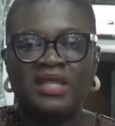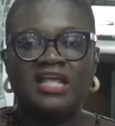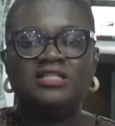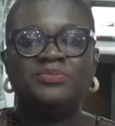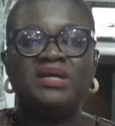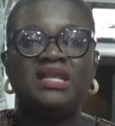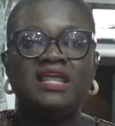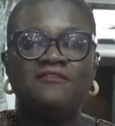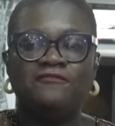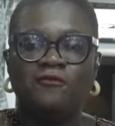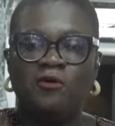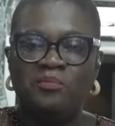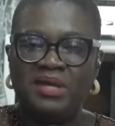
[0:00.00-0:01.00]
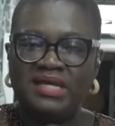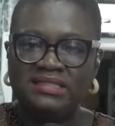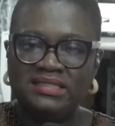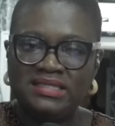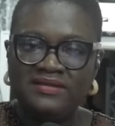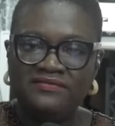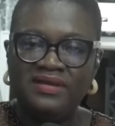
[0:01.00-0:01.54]
it's been
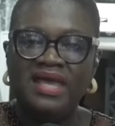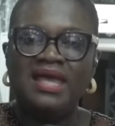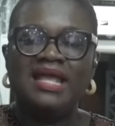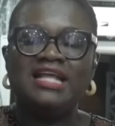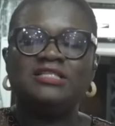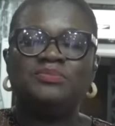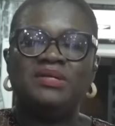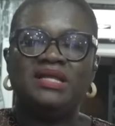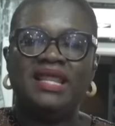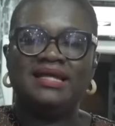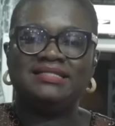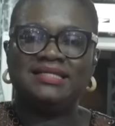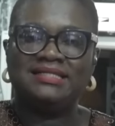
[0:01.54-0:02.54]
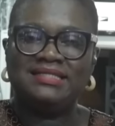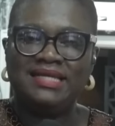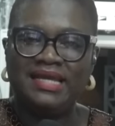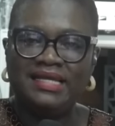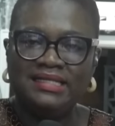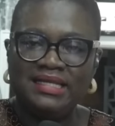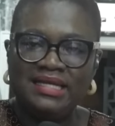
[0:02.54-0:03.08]
informative, it's been
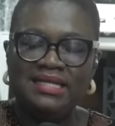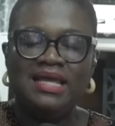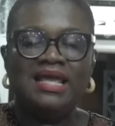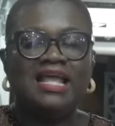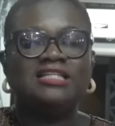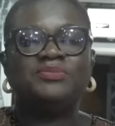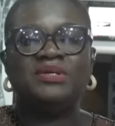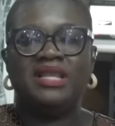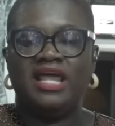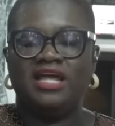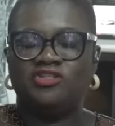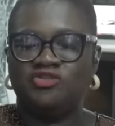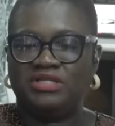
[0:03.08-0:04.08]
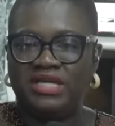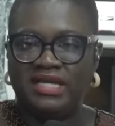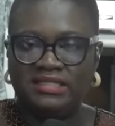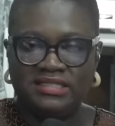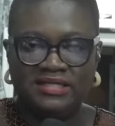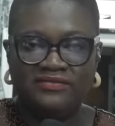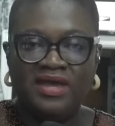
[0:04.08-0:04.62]
entertaining, it's been
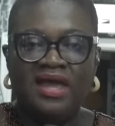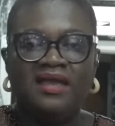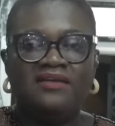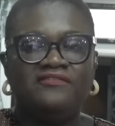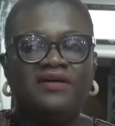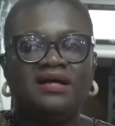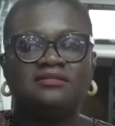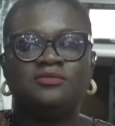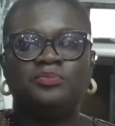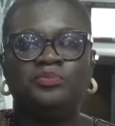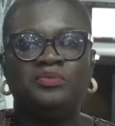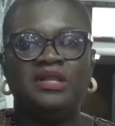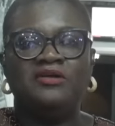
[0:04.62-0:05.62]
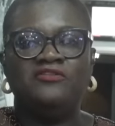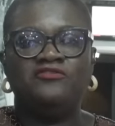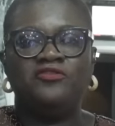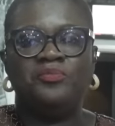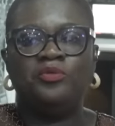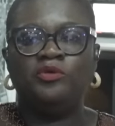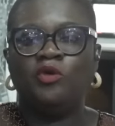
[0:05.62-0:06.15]
educative. In fact,
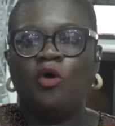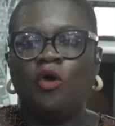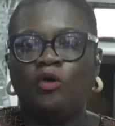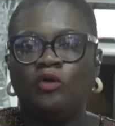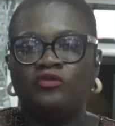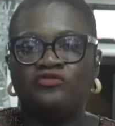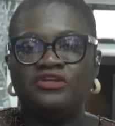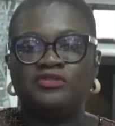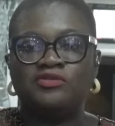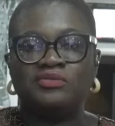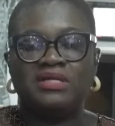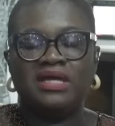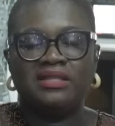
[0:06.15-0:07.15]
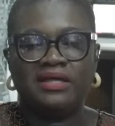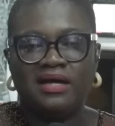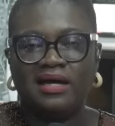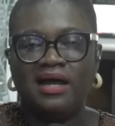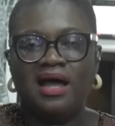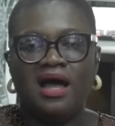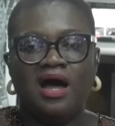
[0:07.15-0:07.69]
if you put all of it
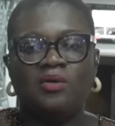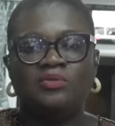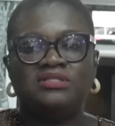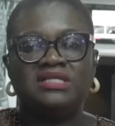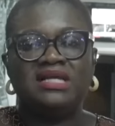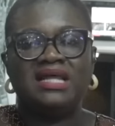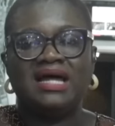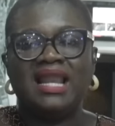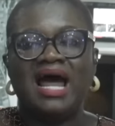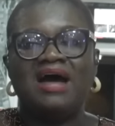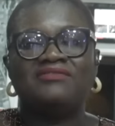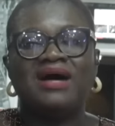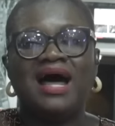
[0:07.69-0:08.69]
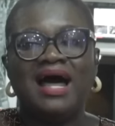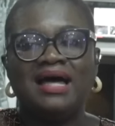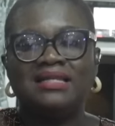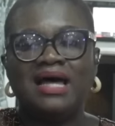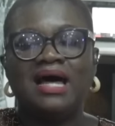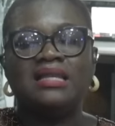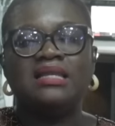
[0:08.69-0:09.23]
together, I would say that I've
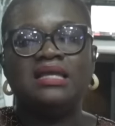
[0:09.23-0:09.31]
had an